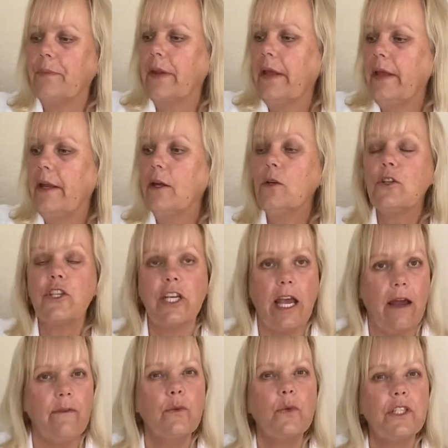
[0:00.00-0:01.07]
hair
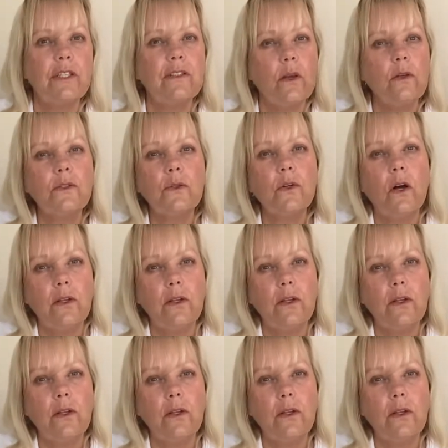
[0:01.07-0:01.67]
shaft, which is also called the